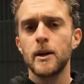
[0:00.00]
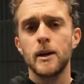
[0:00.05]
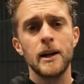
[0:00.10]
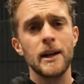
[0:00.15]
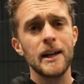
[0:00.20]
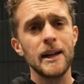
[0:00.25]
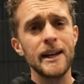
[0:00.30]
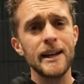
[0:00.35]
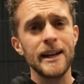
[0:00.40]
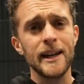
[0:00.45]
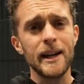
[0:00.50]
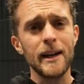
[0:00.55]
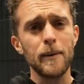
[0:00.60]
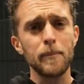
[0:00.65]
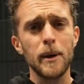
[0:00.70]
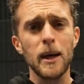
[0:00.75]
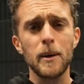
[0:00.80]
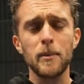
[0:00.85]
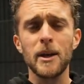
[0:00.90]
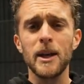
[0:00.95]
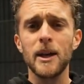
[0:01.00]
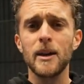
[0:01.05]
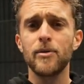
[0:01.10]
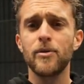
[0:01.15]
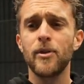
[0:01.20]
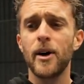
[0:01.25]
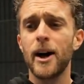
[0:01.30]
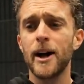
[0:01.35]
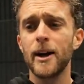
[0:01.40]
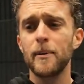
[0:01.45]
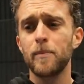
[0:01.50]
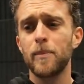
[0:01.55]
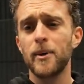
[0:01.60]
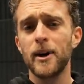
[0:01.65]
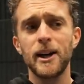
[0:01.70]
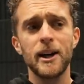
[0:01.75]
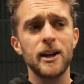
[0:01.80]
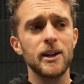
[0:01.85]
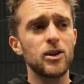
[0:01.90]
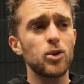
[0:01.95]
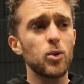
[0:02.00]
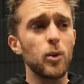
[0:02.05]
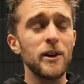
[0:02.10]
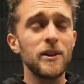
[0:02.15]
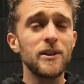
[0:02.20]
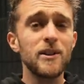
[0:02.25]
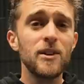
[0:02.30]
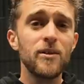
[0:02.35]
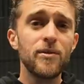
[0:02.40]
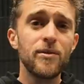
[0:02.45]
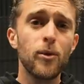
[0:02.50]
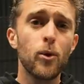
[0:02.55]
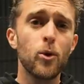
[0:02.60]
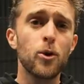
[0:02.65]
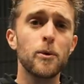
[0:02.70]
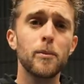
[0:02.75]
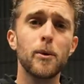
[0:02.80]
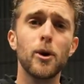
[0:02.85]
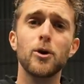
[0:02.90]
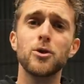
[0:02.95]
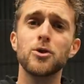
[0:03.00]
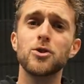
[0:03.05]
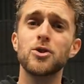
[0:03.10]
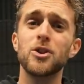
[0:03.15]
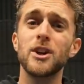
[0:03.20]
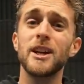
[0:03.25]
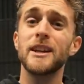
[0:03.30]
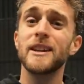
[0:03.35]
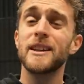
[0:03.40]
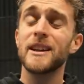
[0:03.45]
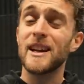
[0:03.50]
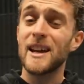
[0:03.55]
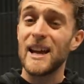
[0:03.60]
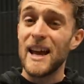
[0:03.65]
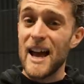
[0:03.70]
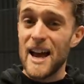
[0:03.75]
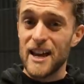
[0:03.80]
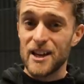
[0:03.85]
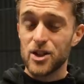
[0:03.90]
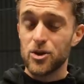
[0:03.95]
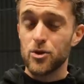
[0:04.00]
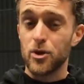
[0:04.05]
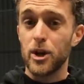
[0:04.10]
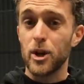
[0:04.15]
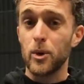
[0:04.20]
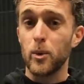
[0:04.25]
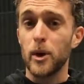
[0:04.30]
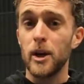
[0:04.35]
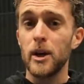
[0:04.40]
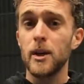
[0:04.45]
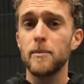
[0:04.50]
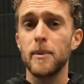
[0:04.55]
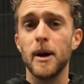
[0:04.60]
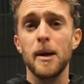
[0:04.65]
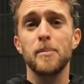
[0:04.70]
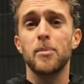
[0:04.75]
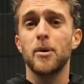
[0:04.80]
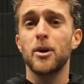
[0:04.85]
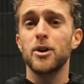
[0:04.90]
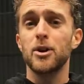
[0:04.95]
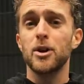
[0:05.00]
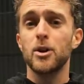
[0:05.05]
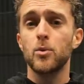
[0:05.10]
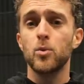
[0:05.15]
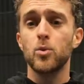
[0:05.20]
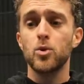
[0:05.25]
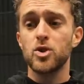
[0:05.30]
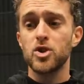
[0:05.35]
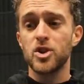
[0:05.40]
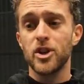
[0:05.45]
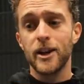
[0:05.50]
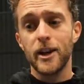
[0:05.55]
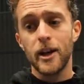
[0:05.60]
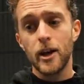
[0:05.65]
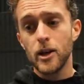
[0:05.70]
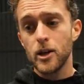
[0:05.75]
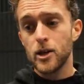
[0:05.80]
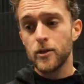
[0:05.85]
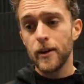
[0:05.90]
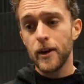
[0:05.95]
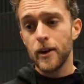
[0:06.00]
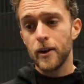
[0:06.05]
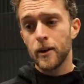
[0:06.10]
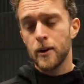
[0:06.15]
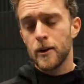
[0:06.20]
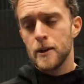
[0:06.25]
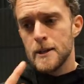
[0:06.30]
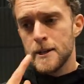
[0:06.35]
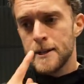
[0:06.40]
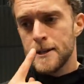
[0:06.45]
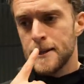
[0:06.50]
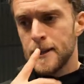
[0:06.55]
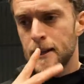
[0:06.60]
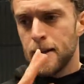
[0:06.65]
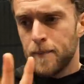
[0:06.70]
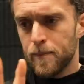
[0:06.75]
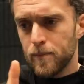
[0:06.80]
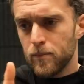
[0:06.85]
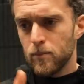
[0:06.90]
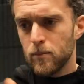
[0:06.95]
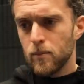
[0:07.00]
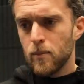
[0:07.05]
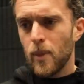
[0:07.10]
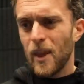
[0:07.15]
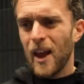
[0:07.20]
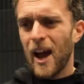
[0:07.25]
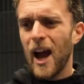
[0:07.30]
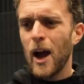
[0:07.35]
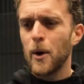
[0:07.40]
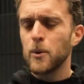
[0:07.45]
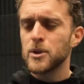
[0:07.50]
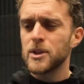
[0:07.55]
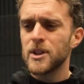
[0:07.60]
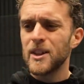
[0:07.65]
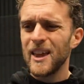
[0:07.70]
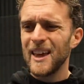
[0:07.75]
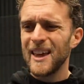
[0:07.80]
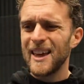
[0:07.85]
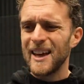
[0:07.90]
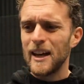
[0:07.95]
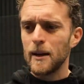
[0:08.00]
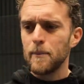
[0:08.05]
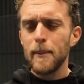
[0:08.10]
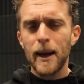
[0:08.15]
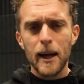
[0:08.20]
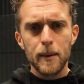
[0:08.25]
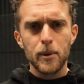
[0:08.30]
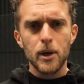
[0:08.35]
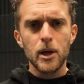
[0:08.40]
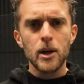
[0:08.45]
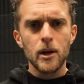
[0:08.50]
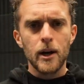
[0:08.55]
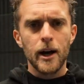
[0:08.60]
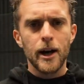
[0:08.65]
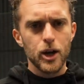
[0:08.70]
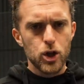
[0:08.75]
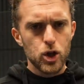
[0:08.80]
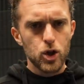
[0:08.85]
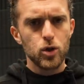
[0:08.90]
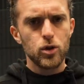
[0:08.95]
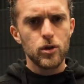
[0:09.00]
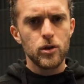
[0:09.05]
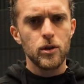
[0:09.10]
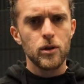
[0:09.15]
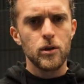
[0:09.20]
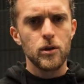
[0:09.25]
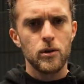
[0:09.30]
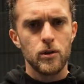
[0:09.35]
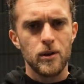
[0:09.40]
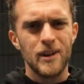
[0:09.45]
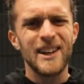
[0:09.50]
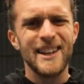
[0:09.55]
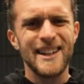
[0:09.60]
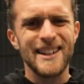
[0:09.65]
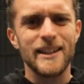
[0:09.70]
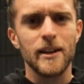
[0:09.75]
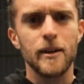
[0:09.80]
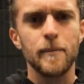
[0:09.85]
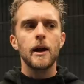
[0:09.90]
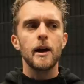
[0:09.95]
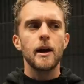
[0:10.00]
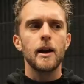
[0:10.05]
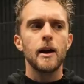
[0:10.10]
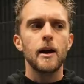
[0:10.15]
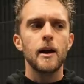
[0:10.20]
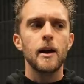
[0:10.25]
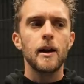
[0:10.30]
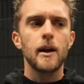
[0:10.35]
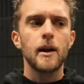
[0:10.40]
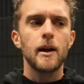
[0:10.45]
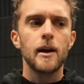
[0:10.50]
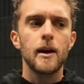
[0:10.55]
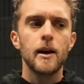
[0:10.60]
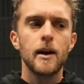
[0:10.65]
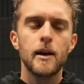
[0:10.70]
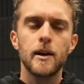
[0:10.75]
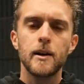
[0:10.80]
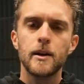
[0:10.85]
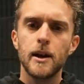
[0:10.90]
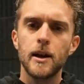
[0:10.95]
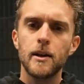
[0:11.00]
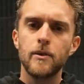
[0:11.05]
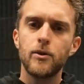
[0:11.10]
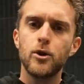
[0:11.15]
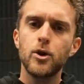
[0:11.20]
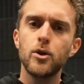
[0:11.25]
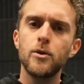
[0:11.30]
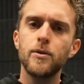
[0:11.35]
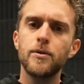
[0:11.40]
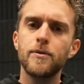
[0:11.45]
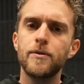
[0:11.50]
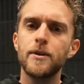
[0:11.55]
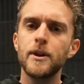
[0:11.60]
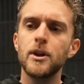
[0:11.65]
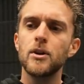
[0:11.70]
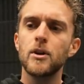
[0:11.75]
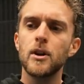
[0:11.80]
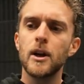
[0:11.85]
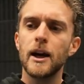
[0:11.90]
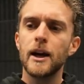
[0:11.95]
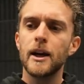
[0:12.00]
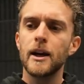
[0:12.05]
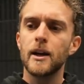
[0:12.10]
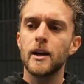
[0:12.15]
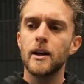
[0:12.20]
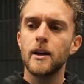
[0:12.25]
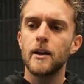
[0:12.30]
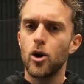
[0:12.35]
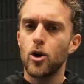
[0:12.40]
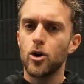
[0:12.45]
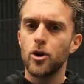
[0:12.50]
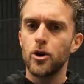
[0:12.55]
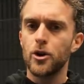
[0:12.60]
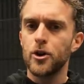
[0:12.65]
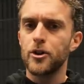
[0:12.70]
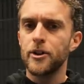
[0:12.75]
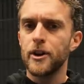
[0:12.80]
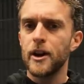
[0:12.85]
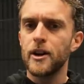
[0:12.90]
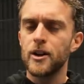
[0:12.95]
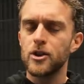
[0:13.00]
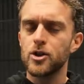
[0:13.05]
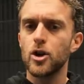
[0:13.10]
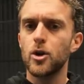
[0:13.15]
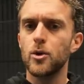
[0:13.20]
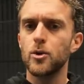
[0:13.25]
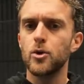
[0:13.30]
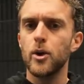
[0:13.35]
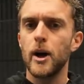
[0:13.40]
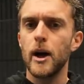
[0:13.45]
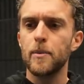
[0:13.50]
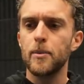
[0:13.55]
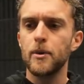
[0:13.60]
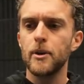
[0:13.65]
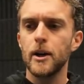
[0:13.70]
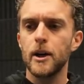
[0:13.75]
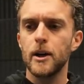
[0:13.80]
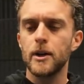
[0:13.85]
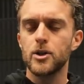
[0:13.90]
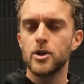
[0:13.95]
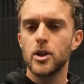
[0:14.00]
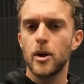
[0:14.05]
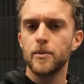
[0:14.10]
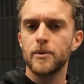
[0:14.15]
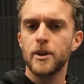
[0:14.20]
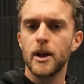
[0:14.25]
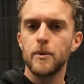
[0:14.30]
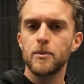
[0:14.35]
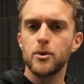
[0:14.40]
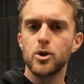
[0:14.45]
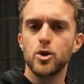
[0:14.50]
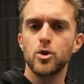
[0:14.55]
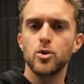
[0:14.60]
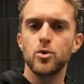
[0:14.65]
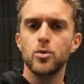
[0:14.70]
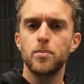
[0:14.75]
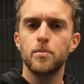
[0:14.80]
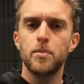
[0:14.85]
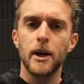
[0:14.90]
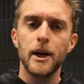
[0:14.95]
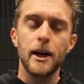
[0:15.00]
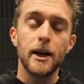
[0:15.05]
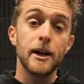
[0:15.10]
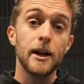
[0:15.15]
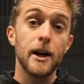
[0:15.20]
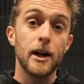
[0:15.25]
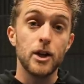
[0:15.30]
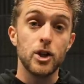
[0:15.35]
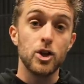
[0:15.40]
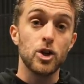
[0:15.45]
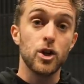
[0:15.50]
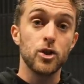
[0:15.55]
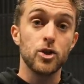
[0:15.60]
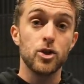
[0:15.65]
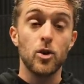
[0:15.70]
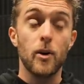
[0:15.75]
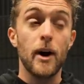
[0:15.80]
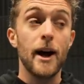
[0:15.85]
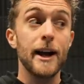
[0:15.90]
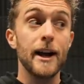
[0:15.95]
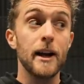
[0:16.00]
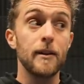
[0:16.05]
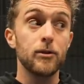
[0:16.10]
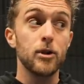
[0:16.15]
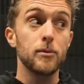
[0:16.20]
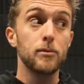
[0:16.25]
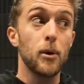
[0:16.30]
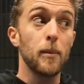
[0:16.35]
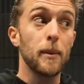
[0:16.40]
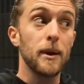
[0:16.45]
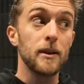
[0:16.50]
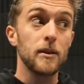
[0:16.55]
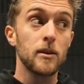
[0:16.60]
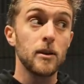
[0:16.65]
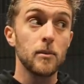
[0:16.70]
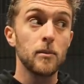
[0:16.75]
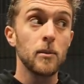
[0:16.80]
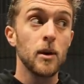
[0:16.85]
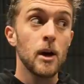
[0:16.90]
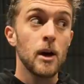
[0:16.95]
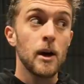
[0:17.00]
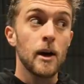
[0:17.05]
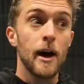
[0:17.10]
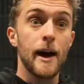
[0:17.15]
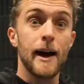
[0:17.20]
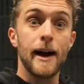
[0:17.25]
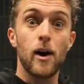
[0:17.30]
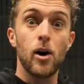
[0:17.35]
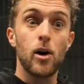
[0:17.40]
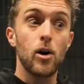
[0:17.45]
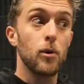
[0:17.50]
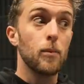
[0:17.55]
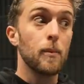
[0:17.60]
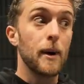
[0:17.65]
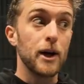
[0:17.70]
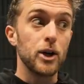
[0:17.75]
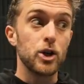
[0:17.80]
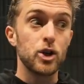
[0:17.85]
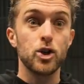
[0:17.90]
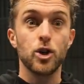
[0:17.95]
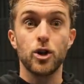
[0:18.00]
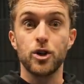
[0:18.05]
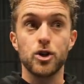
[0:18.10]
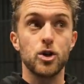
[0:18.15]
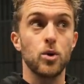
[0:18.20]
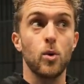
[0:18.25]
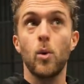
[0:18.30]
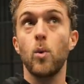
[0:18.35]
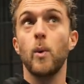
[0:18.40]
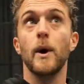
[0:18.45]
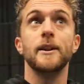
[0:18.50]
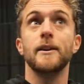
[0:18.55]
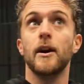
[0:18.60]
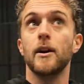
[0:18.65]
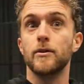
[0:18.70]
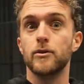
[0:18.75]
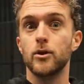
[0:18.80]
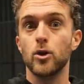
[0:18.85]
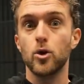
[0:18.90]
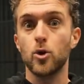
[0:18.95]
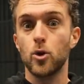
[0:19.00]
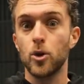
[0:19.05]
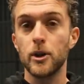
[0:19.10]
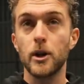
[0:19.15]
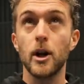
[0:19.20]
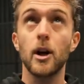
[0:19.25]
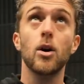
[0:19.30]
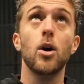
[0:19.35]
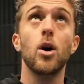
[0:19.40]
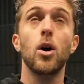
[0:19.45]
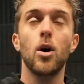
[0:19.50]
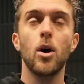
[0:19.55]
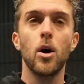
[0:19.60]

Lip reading: leading. Maybe if I play 24 balls in the glass straight away, my partner would say, hey Sven, I was thinking maybe I should lead. And if you feel like earlier that that's going to happen, and sometimes you play nice shots, so I have the momentum, all my shots went out of the court, like,